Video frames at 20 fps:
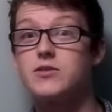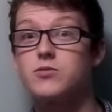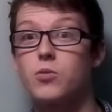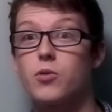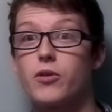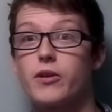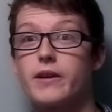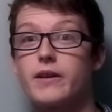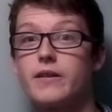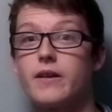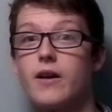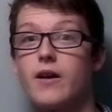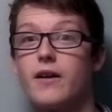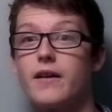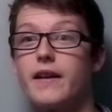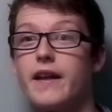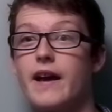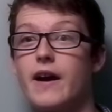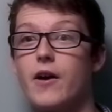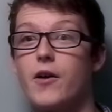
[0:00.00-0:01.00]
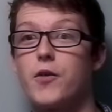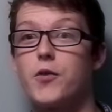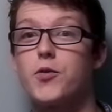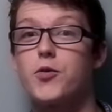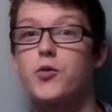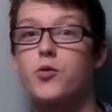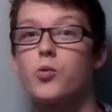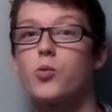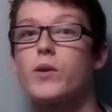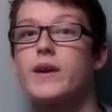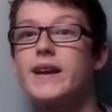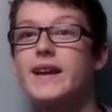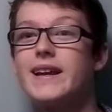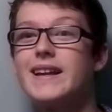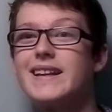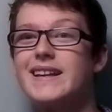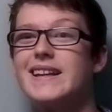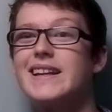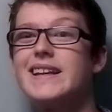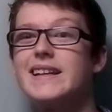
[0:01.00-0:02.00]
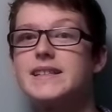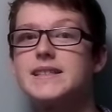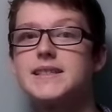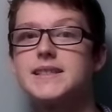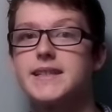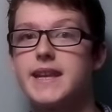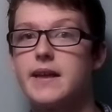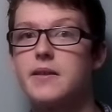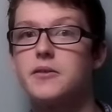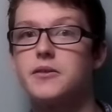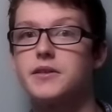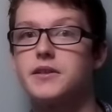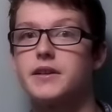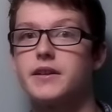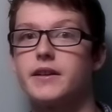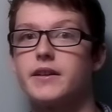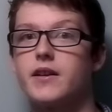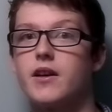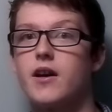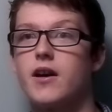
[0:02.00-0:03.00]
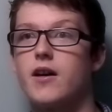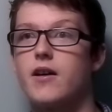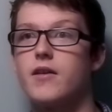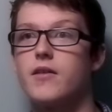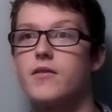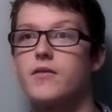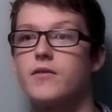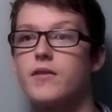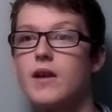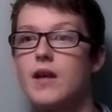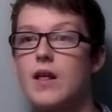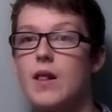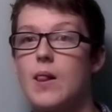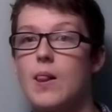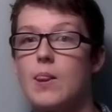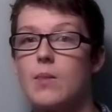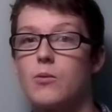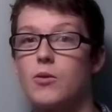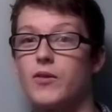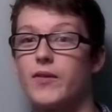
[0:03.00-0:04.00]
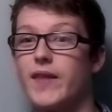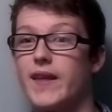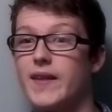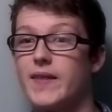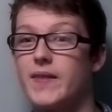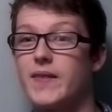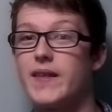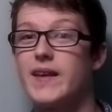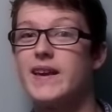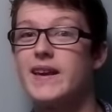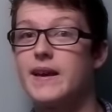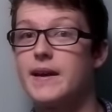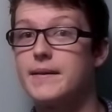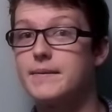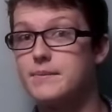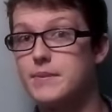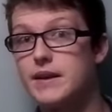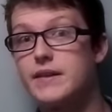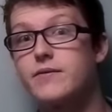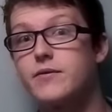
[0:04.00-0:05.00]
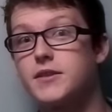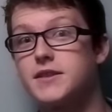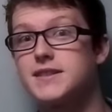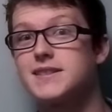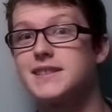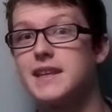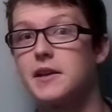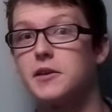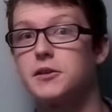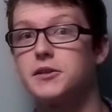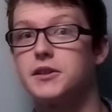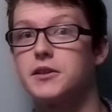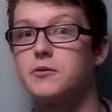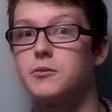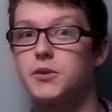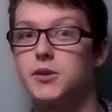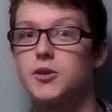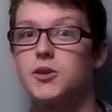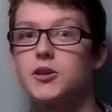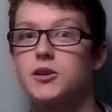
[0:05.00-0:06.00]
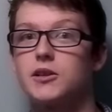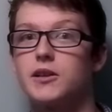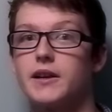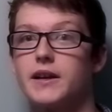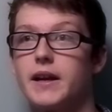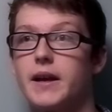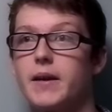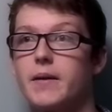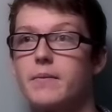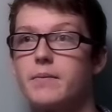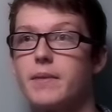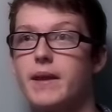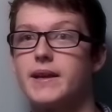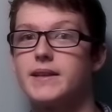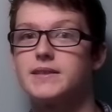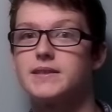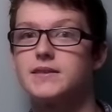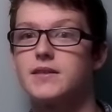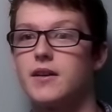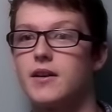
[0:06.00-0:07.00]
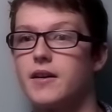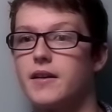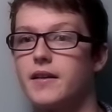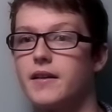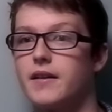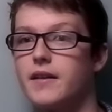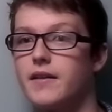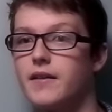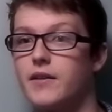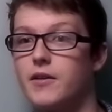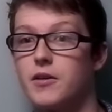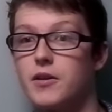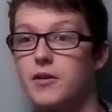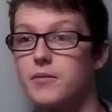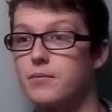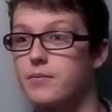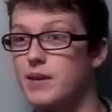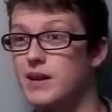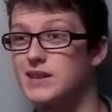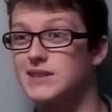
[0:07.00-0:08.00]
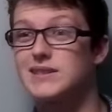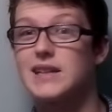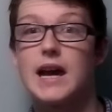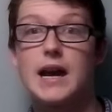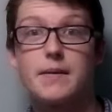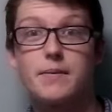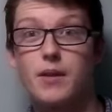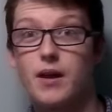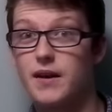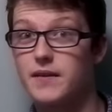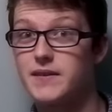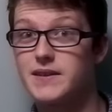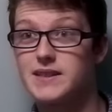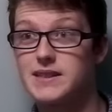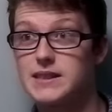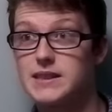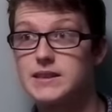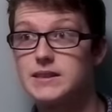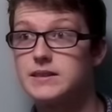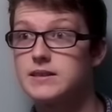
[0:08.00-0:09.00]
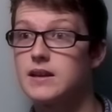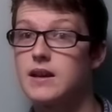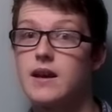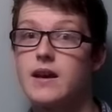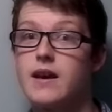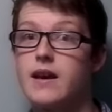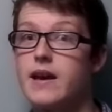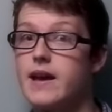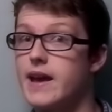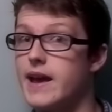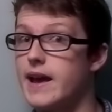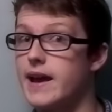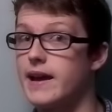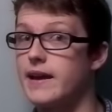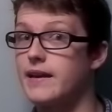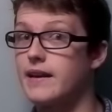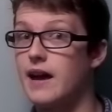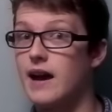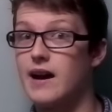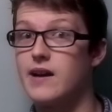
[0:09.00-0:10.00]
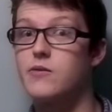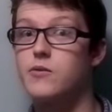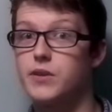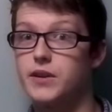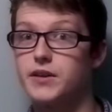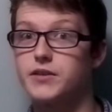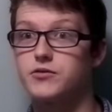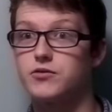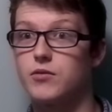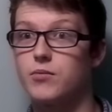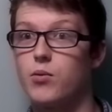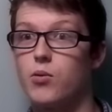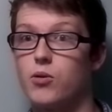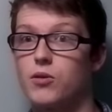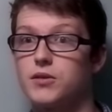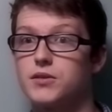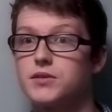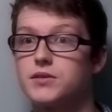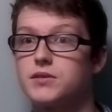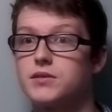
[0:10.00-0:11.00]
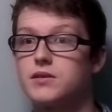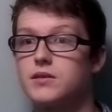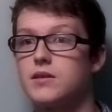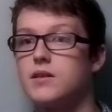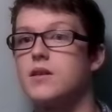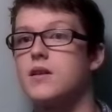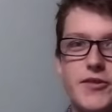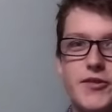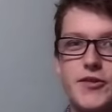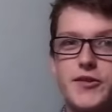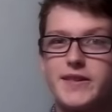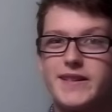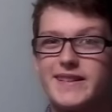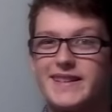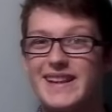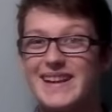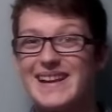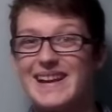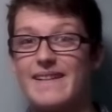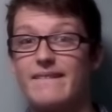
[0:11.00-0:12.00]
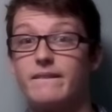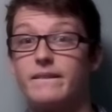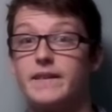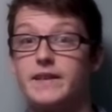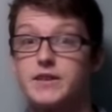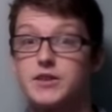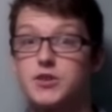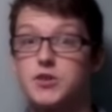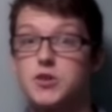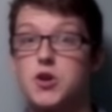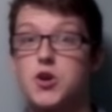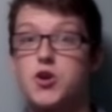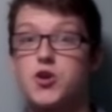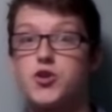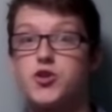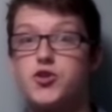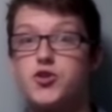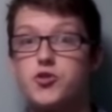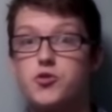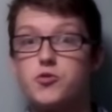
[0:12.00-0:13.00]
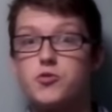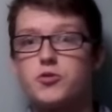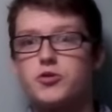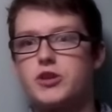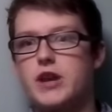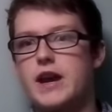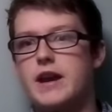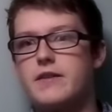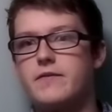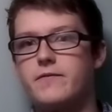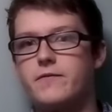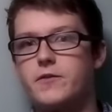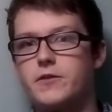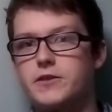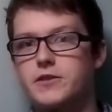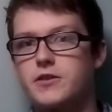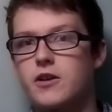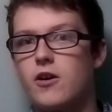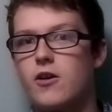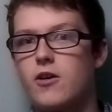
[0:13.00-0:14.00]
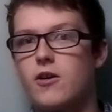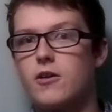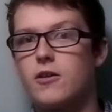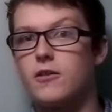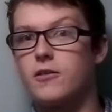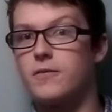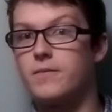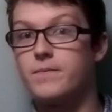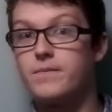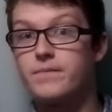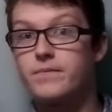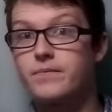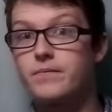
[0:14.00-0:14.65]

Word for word: is working on a 3D skeleton of what they think a Bigfoot skeleton would look like based on their best hypotheses and eyewitness reports. So then they have this huge eight foot tall